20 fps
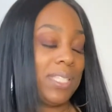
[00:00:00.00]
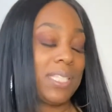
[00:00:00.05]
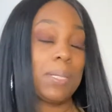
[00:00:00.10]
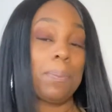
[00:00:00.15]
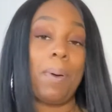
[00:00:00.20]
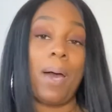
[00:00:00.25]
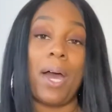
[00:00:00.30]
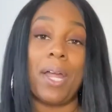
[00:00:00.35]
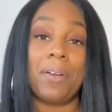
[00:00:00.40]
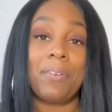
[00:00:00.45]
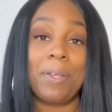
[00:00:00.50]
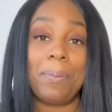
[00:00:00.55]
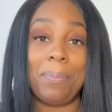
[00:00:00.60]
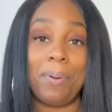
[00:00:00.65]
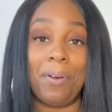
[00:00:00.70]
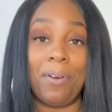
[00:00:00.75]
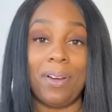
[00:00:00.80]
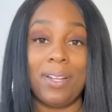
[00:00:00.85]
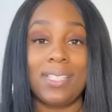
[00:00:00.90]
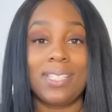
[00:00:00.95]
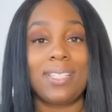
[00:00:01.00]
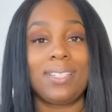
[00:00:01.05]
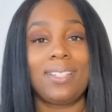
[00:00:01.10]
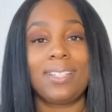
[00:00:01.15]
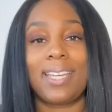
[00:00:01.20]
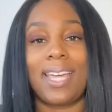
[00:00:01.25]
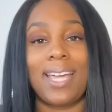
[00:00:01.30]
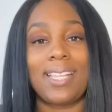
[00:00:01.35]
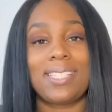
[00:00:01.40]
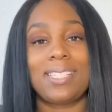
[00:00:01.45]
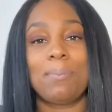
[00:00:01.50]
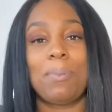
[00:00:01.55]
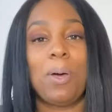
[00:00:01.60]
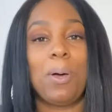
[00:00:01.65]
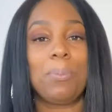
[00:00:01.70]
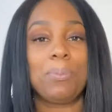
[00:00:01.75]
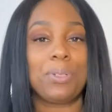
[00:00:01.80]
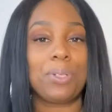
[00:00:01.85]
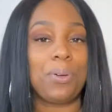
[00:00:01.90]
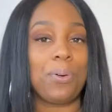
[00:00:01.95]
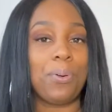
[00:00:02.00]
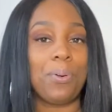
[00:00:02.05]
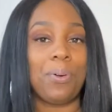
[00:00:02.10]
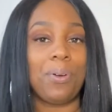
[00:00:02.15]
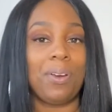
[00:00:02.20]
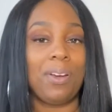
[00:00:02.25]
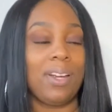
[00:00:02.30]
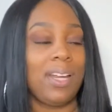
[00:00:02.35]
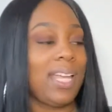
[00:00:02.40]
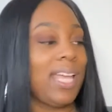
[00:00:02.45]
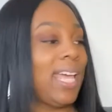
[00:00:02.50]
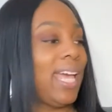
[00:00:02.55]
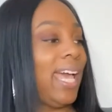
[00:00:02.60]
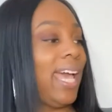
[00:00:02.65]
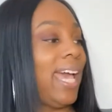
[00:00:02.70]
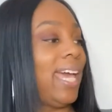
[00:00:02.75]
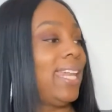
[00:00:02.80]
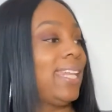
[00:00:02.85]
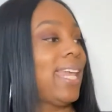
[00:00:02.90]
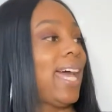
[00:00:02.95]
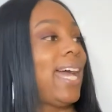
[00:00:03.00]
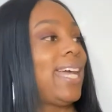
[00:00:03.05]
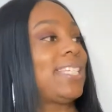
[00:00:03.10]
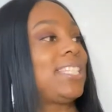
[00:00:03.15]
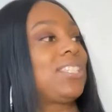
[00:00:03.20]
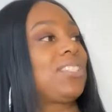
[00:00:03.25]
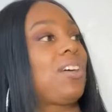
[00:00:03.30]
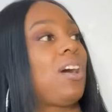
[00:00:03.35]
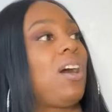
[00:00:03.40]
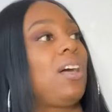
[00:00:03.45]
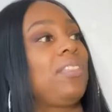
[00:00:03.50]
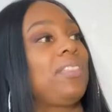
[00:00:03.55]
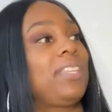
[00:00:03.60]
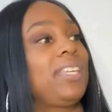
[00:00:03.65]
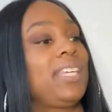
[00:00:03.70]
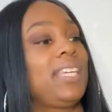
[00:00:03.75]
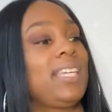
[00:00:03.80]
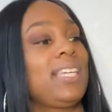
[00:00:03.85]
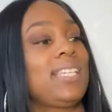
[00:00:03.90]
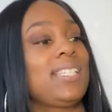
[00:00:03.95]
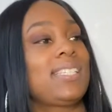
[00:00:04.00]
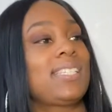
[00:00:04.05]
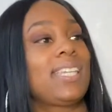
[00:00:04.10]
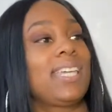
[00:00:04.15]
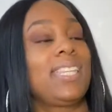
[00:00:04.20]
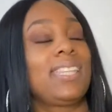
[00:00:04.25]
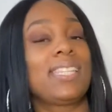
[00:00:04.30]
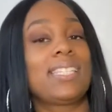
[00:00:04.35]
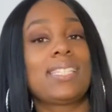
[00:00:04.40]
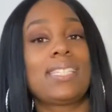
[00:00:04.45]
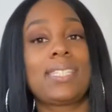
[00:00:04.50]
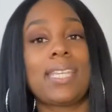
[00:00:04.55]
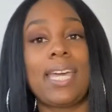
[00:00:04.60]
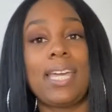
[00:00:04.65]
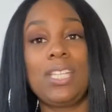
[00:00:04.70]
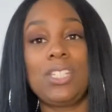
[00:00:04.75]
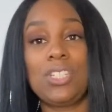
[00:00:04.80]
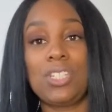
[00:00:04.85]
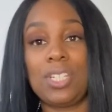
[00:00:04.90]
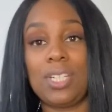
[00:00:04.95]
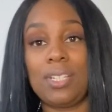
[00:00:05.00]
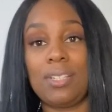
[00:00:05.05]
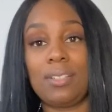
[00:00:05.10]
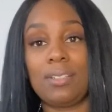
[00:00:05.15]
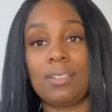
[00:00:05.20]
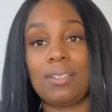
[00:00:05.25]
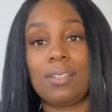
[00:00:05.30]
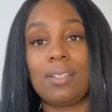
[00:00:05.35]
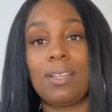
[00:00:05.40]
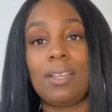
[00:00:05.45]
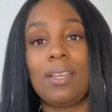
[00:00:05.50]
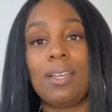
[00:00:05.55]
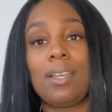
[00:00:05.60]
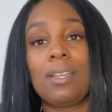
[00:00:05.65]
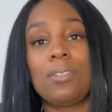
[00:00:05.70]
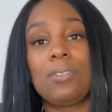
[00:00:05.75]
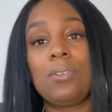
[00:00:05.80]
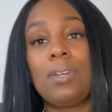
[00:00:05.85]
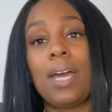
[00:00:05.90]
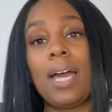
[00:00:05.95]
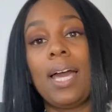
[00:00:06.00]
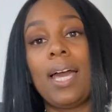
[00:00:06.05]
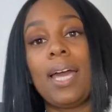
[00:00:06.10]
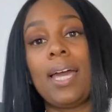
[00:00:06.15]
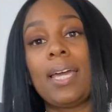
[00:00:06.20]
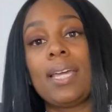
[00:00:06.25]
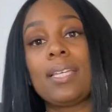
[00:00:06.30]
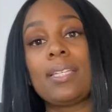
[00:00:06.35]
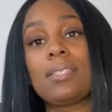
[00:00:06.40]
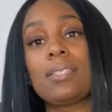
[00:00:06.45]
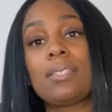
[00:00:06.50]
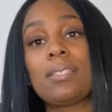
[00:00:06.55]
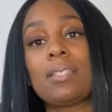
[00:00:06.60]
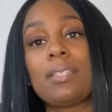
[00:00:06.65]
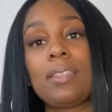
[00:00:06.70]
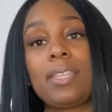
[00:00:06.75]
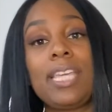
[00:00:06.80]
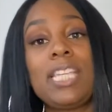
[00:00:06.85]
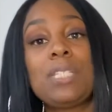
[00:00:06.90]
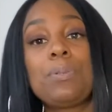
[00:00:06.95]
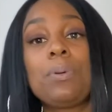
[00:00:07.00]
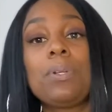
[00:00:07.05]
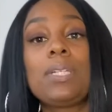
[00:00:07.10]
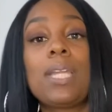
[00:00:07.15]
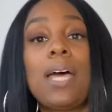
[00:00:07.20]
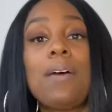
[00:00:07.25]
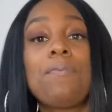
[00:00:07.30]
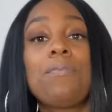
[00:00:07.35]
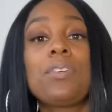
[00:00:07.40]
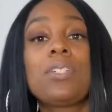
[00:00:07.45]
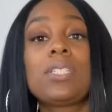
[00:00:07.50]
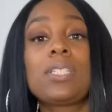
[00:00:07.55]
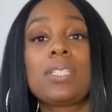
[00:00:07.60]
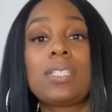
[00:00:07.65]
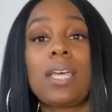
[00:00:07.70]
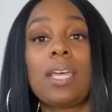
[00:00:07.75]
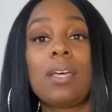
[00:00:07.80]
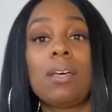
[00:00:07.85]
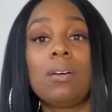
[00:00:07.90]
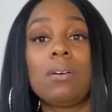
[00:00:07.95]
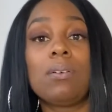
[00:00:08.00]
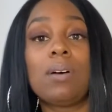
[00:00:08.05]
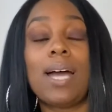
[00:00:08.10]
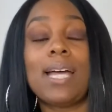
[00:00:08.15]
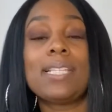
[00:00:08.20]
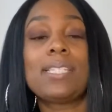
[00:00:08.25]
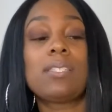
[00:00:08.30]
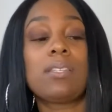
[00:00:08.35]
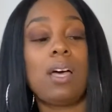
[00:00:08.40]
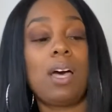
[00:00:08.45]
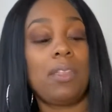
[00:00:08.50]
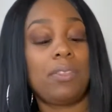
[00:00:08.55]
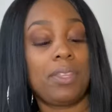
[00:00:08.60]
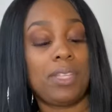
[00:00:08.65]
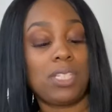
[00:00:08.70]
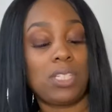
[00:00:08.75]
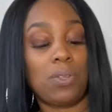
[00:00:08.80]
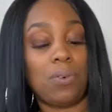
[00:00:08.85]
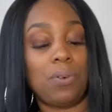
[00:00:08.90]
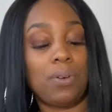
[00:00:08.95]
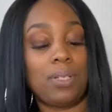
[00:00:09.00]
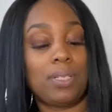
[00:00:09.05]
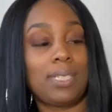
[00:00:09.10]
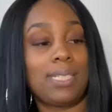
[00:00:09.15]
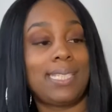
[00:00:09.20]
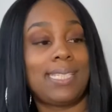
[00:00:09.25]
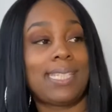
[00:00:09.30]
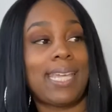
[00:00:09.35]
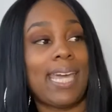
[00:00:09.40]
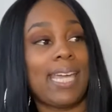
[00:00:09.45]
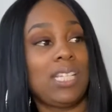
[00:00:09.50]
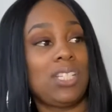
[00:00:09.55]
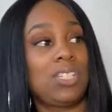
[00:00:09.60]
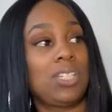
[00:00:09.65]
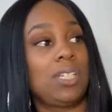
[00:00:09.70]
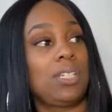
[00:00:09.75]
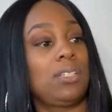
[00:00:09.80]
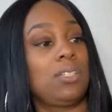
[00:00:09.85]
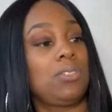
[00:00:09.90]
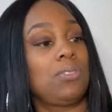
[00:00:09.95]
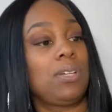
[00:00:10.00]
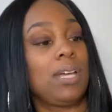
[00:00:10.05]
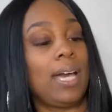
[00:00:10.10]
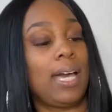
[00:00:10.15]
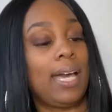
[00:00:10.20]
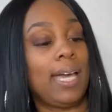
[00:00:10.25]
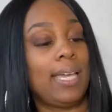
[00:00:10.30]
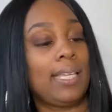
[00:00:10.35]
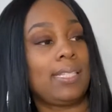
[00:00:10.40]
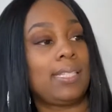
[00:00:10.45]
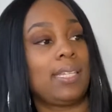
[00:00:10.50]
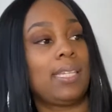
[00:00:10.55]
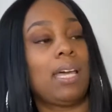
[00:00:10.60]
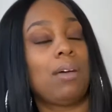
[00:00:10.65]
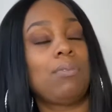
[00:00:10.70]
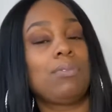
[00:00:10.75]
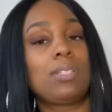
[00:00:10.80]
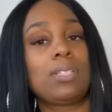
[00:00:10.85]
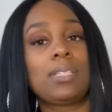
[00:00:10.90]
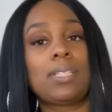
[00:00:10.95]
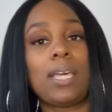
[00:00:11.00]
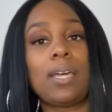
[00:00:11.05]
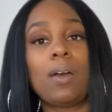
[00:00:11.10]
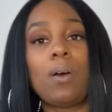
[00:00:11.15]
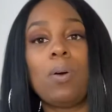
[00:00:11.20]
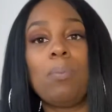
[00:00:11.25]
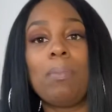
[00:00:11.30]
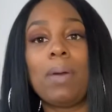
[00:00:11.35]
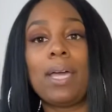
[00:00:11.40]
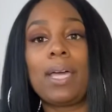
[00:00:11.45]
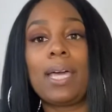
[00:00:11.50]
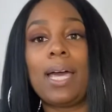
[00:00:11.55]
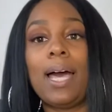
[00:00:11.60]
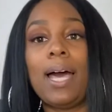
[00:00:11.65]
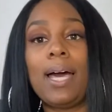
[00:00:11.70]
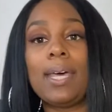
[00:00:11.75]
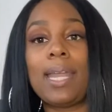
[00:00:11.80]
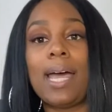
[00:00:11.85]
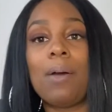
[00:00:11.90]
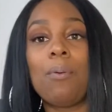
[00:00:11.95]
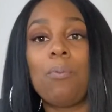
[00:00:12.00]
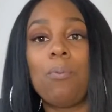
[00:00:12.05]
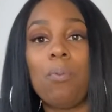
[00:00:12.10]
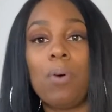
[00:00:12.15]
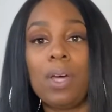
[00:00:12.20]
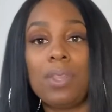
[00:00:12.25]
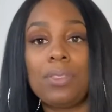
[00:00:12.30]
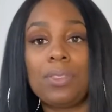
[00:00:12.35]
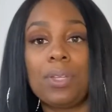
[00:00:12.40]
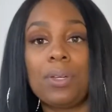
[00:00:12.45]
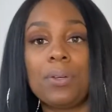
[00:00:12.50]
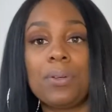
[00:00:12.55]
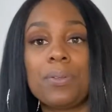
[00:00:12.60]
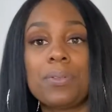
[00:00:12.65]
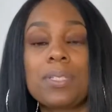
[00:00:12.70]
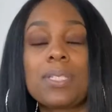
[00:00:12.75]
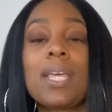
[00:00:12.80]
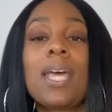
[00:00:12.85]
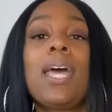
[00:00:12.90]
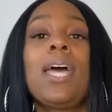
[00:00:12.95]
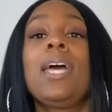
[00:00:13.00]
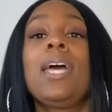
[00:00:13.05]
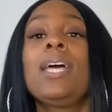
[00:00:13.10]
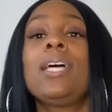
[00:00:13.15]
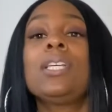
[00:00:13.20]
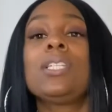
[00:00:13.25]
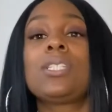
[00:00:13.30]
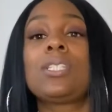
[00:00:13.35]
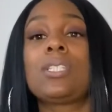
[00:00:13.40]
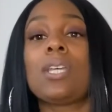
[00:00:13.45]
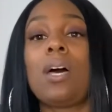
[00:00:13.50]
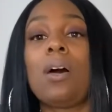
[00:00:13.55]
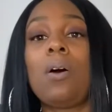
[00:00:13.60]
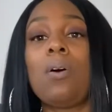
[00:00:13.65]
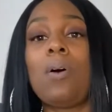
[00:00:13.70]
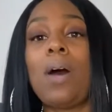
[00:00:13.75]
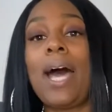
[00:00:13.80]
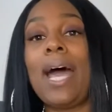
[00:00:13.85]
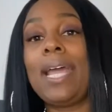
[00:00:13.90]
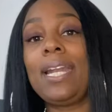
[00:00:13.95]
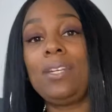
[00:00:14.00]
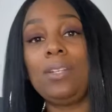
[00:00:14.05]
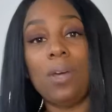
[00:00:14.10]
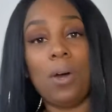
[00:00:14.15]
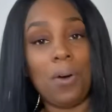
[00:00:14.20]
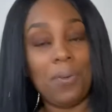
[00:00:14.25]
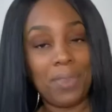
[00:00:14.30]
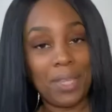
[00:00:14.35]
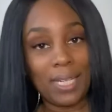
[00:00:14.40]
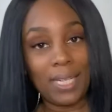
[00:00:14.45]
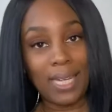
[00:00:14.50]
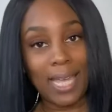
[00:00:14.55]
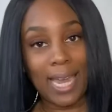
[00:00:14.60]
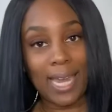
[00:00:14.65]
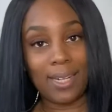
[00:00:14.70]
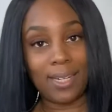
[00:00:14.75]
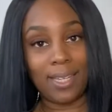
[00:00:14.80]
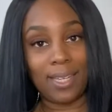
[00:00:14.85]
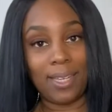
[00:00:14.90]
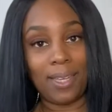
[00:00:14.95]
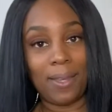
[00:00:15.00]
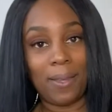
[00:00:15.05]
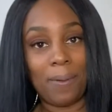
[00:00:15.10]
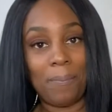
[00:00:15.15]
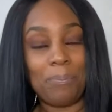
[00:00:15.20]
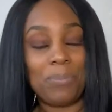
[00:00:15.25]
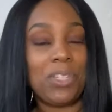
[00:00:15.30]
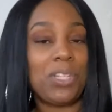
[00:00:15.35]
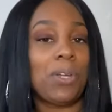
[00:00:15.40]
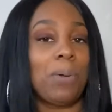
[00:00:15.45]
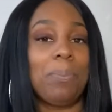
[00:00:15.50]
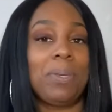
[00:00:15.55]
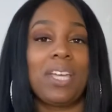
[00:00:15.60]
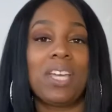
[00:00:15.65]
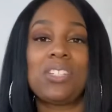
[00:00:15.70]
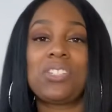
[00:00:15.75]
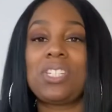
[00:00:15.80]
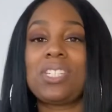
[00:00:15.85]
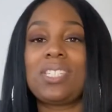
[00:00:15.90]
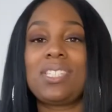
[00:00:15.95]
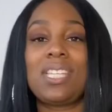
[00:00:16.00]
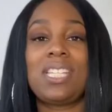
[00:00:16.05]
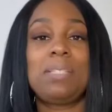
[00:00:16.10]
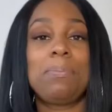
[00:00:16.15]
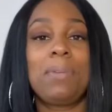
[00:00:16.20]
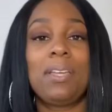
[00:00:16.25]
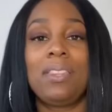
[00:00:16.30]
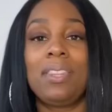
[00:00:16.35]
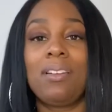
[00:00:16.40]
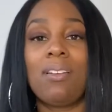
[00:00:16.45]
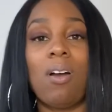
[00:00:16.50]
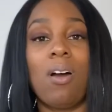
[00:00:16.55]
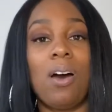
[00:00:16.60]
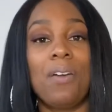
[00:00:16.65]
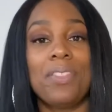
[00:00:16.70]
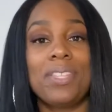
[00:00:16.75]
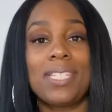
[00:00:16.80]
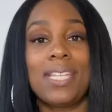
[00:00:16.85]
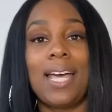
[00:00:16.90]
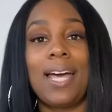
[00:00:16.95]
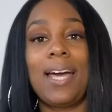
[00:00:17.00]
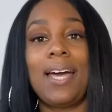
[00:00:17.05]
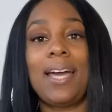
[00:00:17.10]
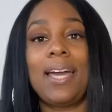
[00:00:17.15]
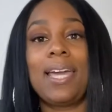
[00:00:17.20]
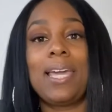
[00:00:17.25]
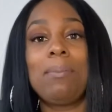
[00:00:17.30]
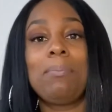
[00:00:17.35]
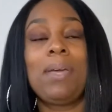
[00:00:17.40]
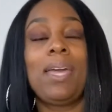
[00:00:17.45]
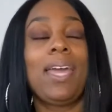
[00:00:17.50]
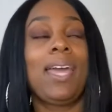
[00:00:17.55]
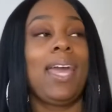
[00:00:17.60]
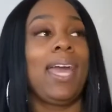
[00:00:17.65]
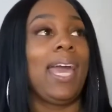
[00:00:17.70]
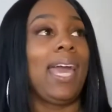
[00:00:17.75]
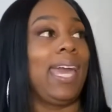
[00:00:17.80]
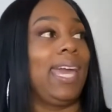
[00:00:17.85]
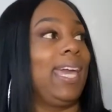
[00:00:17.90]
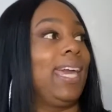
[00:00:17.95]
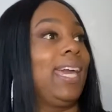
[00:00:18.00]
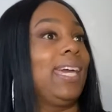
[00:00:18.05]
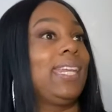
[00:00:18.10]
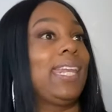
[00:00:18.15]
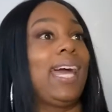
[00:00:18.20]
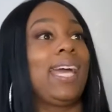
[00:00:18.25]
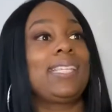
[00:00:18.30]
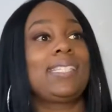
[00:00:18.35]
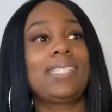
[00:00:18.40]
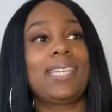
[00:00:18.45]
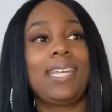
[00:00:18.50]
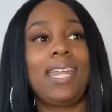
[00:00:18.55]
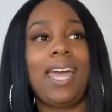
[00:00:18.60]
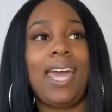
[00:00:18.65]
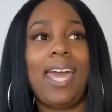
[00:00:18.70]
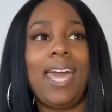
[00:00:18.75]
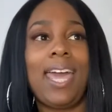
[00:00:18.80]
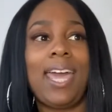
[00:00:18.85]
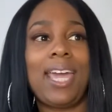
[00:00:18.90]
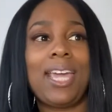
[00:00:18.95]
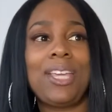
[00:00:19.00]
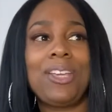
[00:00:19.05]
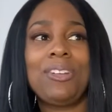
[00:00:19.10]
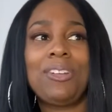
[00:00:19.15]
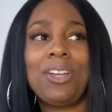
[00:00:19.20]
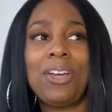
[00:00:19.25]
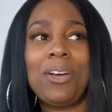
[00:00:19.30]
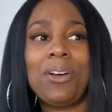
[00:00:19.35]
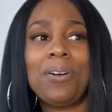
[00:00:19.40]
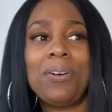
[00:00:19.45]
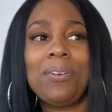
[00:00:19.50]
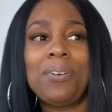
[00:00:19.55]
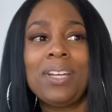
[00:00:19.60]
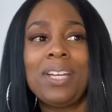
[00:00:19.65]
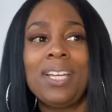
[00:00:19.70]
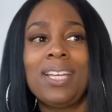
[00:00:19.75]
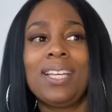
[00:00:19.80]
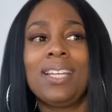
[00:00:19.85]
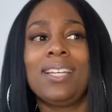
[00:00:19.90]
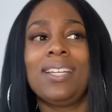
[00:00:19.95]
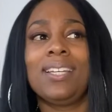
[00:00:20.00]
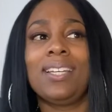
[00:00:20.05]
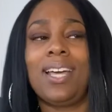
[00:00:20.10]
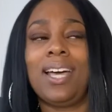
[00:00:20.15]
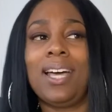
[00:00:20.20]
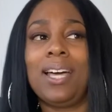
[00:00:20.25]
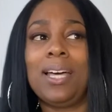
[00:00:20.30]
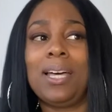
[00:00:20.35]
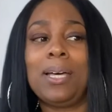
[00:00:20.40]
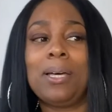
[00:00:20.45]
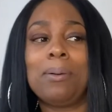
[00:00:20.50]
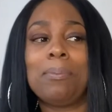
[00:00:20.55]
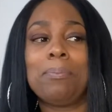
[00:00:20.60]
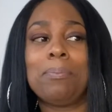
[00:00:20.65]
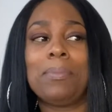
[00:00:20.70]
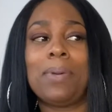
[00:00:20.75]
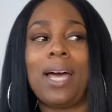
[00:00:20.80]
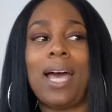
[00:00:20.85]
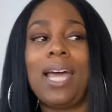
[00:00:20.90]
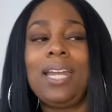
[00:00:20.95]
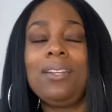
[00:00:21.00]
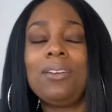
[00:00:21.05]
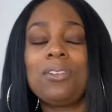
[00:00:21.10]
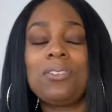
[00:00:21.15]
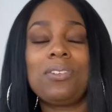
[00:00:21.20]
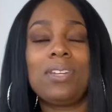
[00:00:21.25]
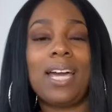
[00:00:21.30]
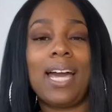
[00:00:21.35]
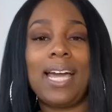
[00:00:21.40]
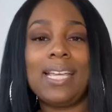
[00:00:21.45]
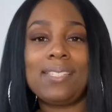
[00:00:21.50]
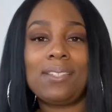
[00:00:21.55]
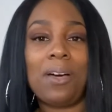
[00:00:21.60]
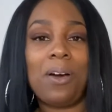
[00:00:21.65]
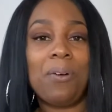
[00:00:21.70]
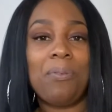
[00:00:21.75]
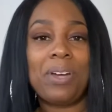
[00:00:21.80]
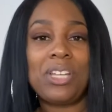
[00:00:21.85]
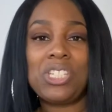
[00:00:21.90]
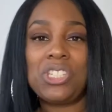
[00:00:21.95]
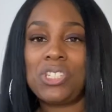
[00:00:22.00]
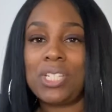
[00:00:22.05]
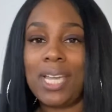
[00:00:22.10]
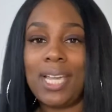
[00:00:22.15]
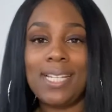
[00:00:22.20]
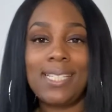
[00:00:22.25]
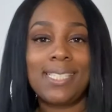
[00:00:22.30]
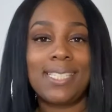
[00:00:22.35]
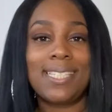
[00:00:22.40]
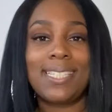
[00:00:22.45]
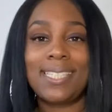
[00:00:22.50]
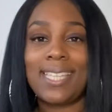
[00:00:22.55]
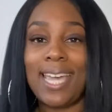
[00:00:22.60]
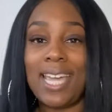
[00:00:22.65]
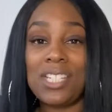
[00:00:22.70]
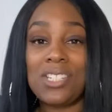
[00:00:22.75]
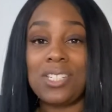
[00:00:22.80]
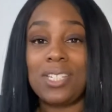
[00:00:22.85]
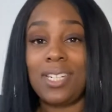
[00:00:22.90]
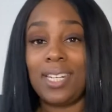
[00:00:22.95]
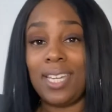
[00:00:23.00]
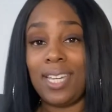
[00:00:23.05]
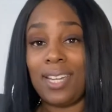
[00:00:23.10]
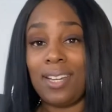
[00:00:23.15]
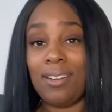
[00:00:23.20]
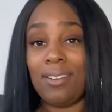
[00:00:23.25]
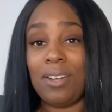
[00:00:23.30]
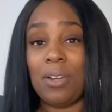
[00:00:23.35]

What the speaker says: Pottery Barn to look at some home decor, and I saw these in the staging. You guys, these were not for sale. I saw this on staging, you guys, and I was just like, oh my God, I want those. So I know the lady, you know, because she sees me in there all the time. And I said, hey, you know, I know you guys always change the staging in here.